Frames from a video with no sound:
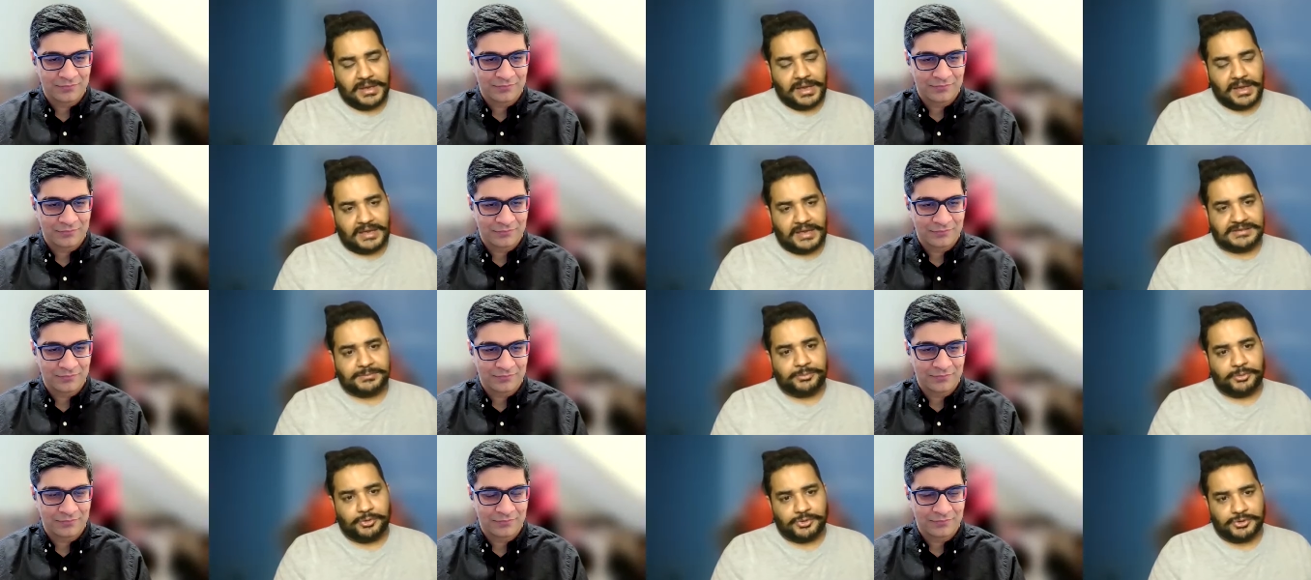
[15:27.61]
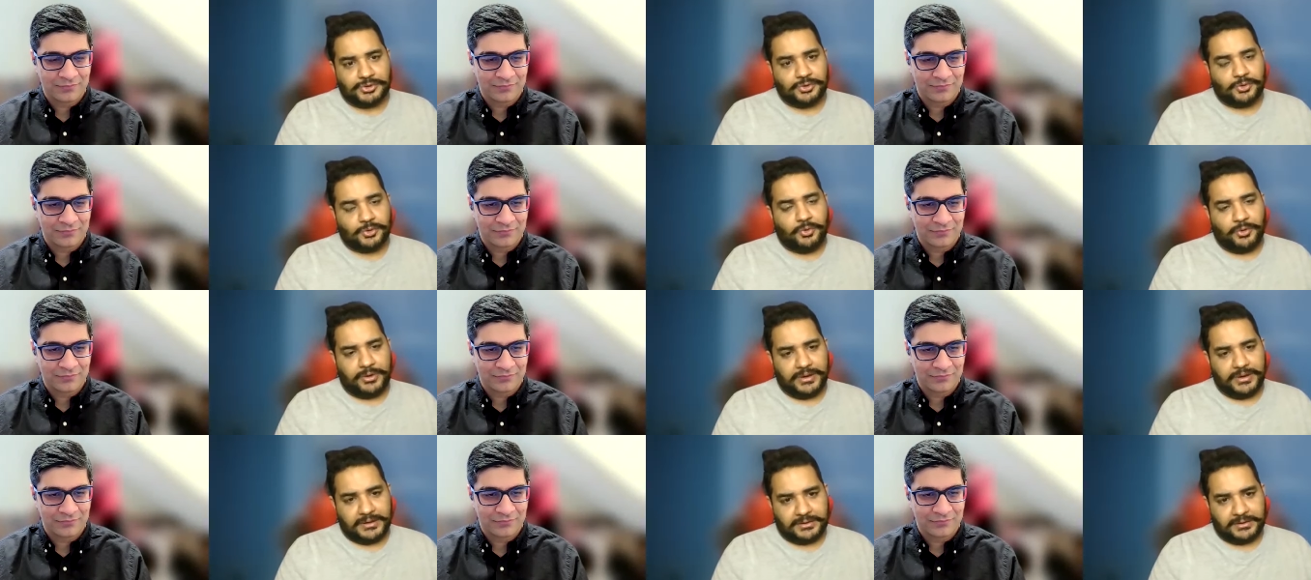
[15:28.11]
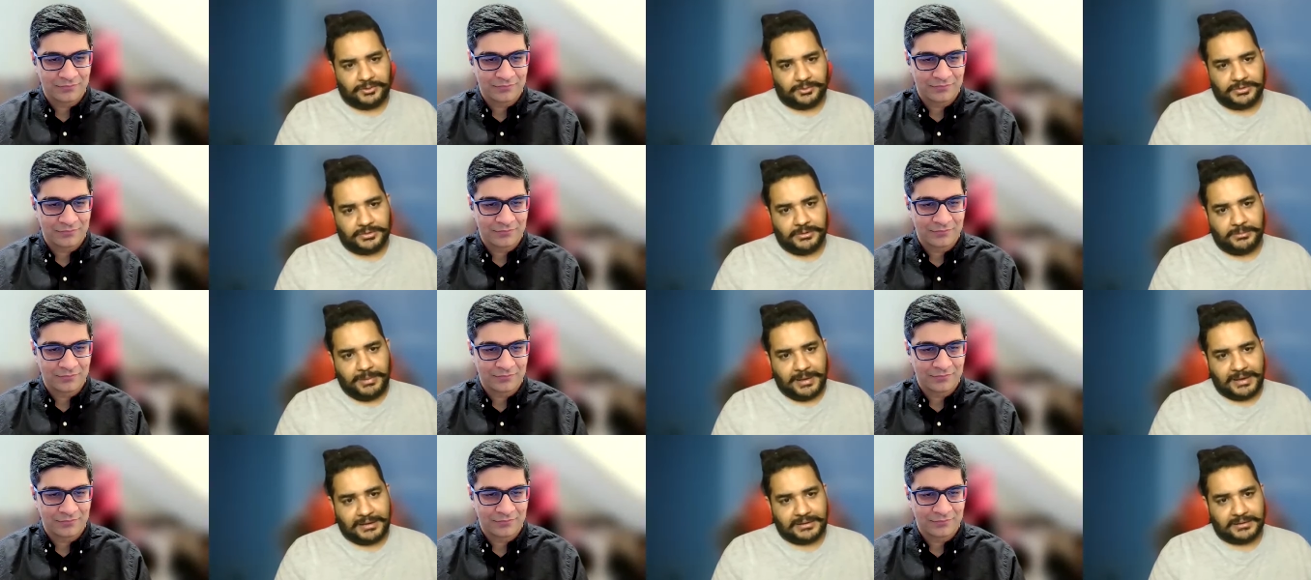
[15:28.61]
Speaker 1: as opposed to going to
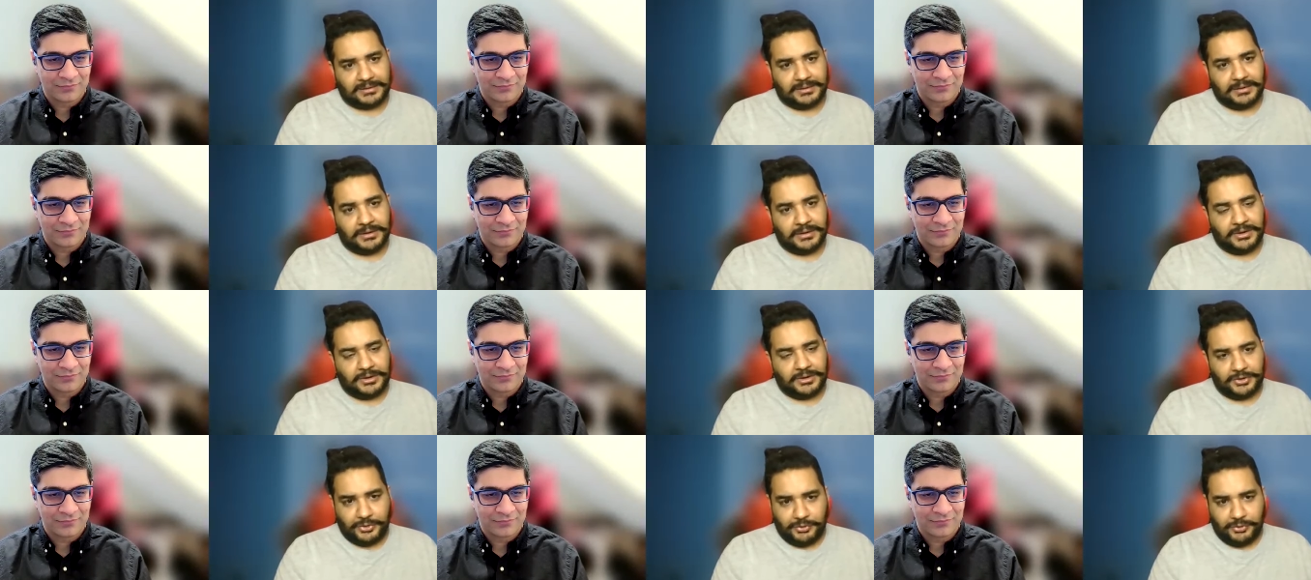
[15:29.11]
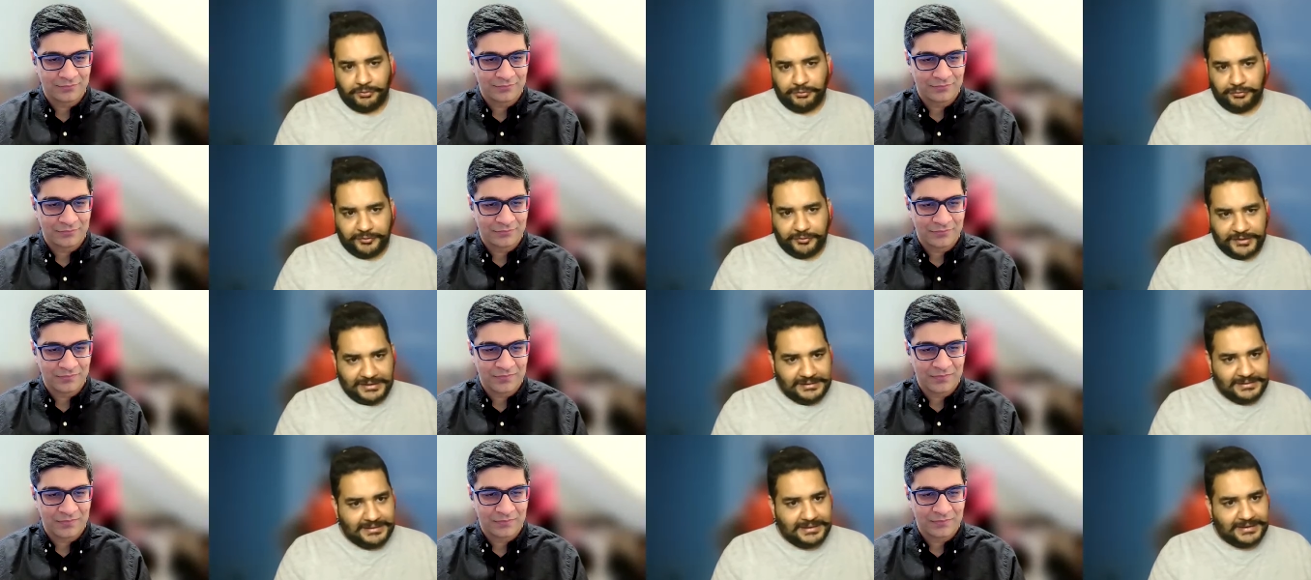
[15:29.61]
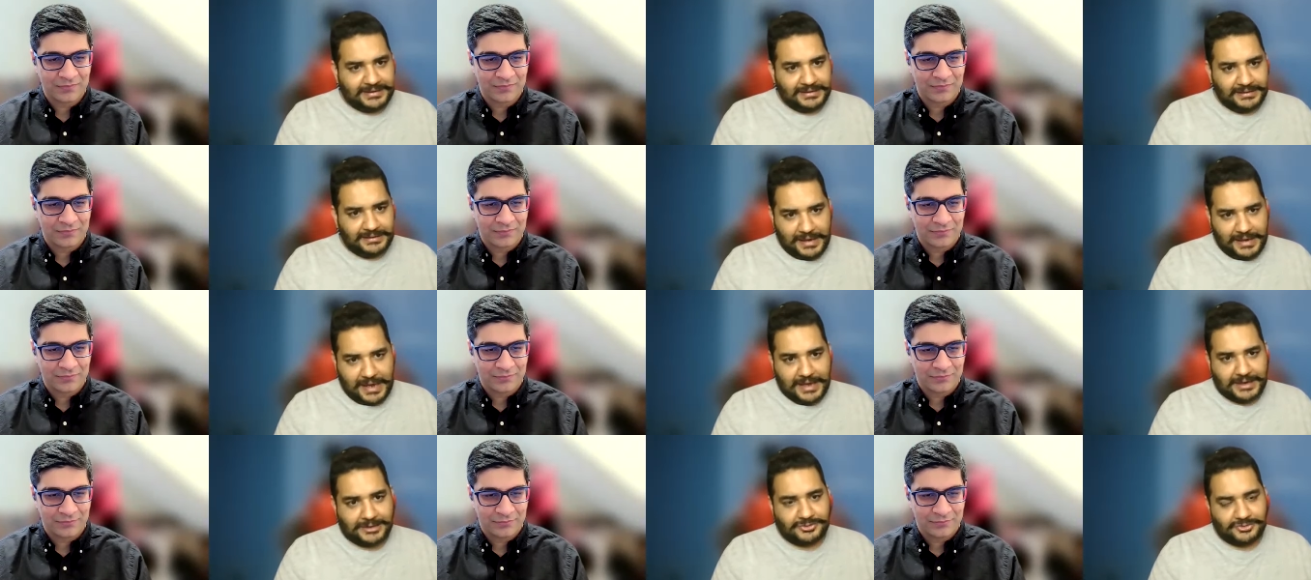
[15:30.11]
the bank do you feel they can
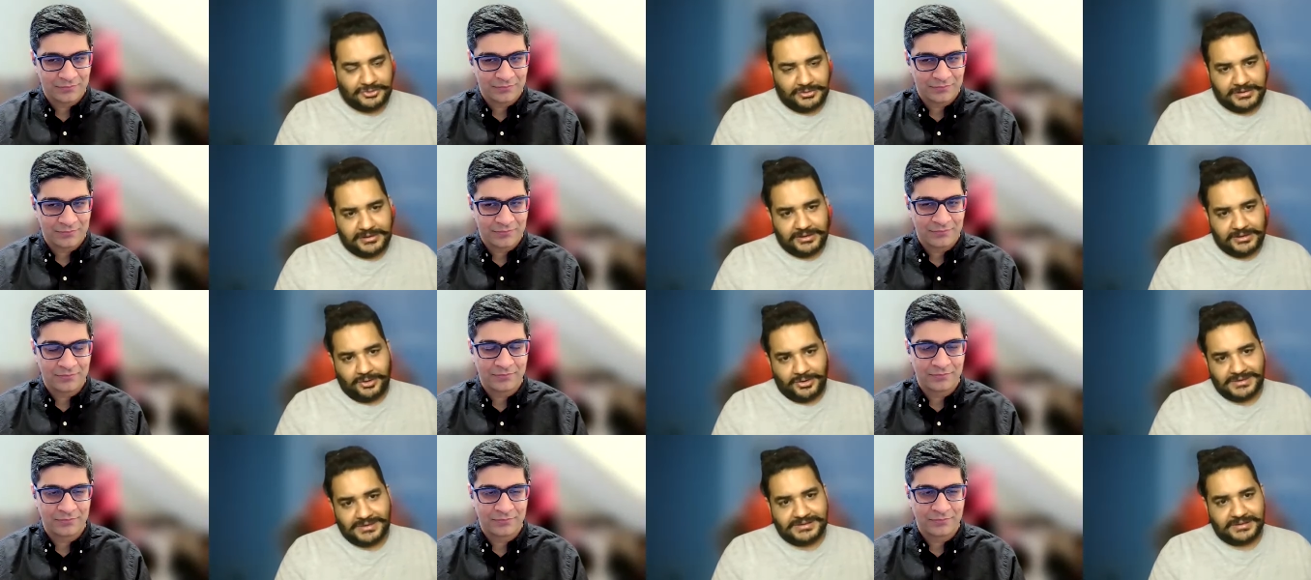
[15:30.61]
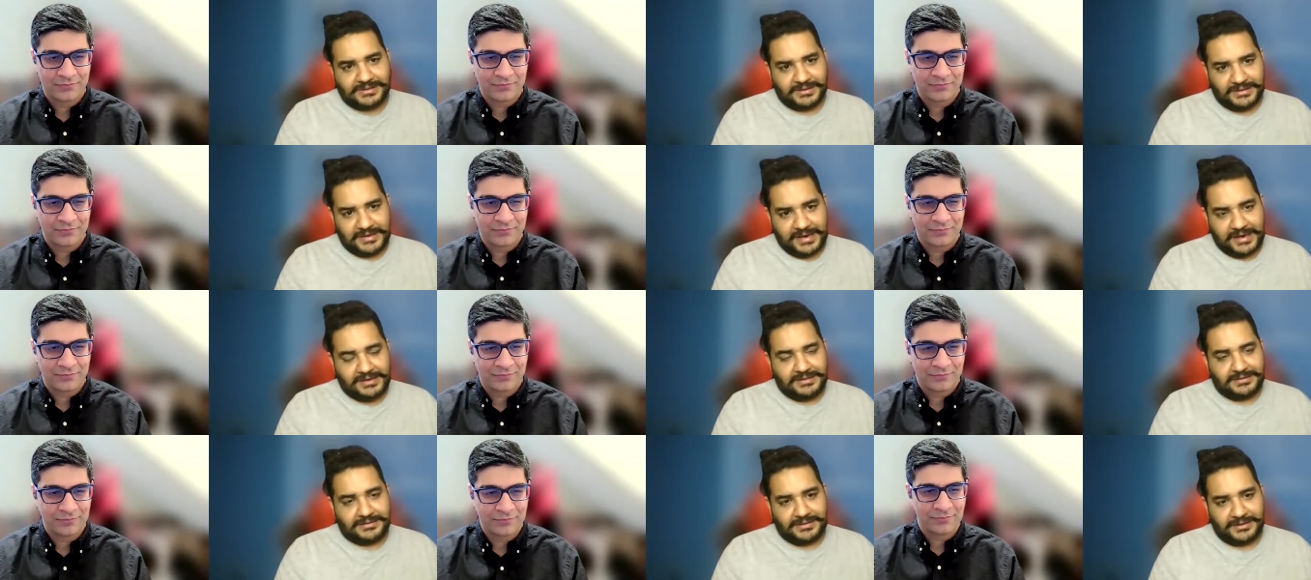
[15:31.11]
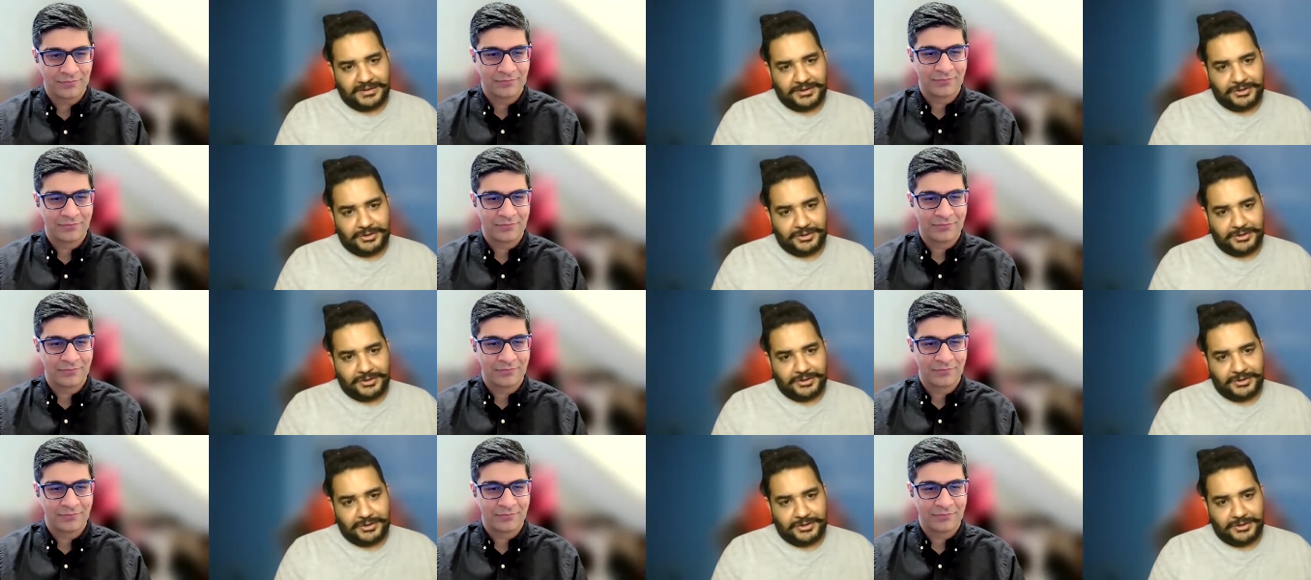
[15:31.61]
actually cause a dent